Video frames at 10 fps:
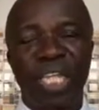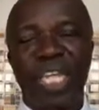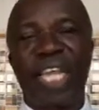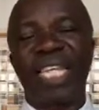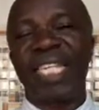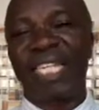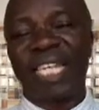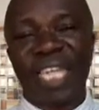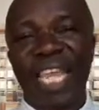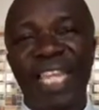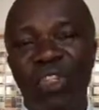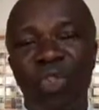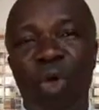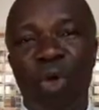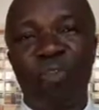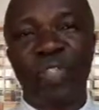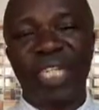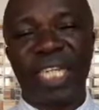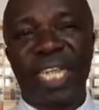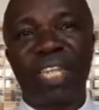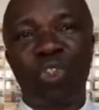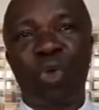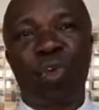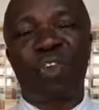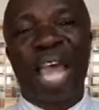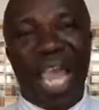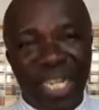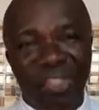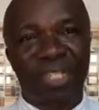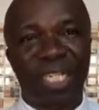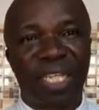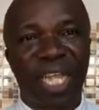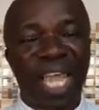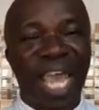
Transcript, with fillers: Now, in the case of in the case of Isaac,